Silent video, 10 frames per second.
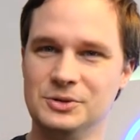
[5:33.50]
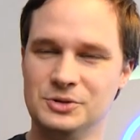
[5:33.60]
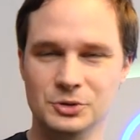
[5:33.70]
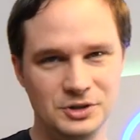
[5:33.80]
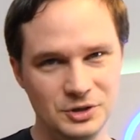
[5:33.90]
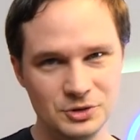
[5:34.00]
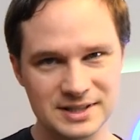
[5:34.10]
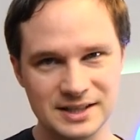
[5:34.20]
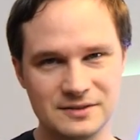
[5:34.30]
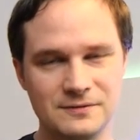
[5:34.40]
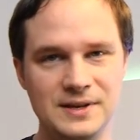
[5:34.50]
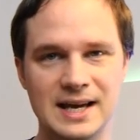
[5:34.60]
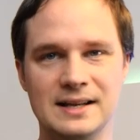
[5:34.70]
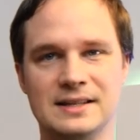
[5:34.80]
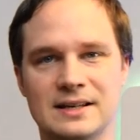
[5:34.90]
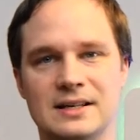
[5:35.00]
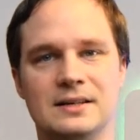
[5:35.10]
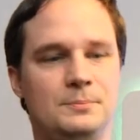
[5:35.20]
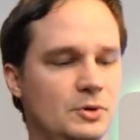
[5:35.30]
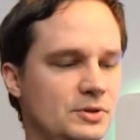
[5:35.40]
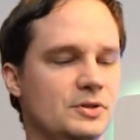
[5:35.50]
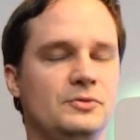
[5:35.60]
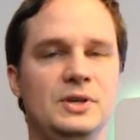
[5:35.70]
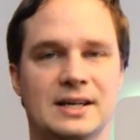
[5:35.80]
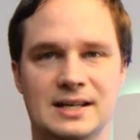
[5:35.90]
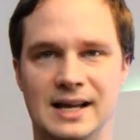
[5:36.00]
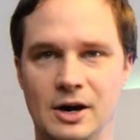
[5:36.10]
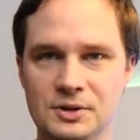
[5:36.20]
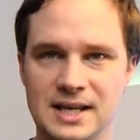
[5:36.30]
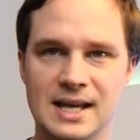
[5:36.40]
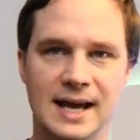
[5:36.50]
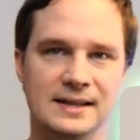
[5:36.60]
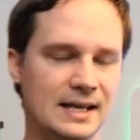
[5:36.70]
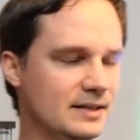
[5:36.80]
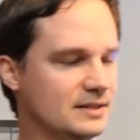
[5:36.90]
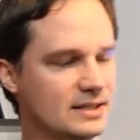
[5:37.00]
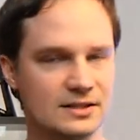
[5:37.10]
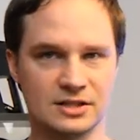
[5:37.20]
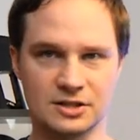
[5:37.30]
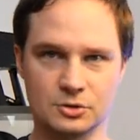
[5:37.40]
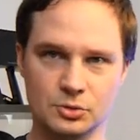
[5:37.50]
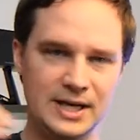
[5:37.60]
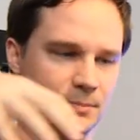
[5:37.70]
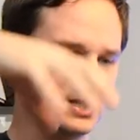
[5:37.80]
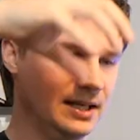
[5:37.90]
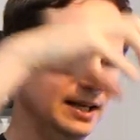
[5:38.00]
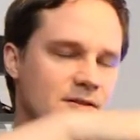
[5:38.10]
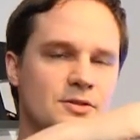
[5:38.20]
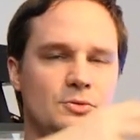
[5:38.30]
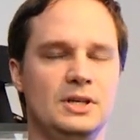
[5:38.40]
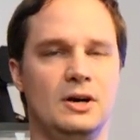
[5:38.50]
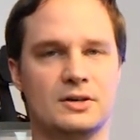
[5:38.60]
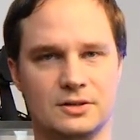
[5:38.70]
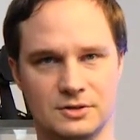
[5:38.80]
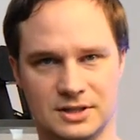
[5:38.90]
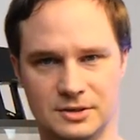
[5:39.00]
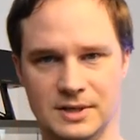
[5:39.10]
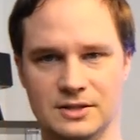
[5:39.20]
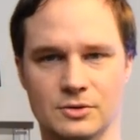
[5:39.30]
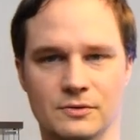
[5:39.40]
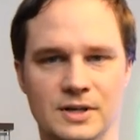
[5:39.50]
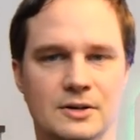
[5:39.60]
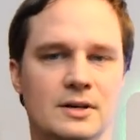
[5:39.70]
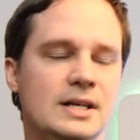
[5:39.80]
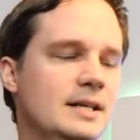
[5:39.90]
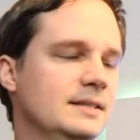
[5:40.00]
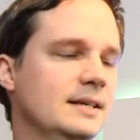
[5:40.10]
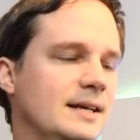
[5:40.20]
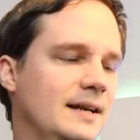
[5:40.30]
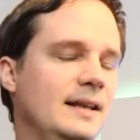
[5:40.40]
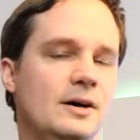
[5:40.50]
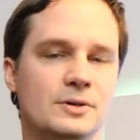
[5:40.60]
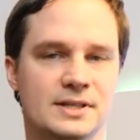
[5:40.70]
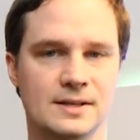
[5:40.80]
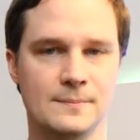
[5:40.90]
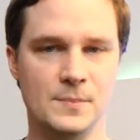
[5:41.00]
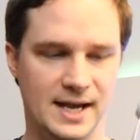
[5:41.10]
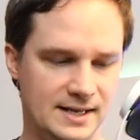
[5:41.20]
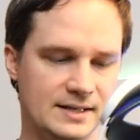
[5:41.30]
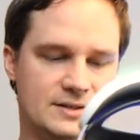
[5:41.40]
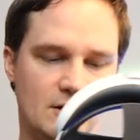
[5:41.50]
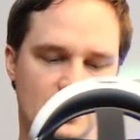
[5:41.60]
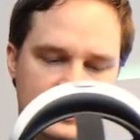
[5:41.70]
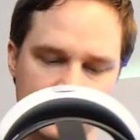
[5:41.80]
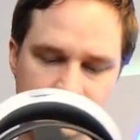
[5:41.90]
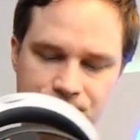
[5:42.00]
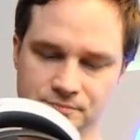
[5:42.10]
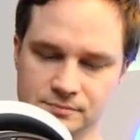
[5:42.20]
to use it via the PlutoSphere cloud, and then it's streamed into the Oculus Quest 2 via the cloud, and that's awesome.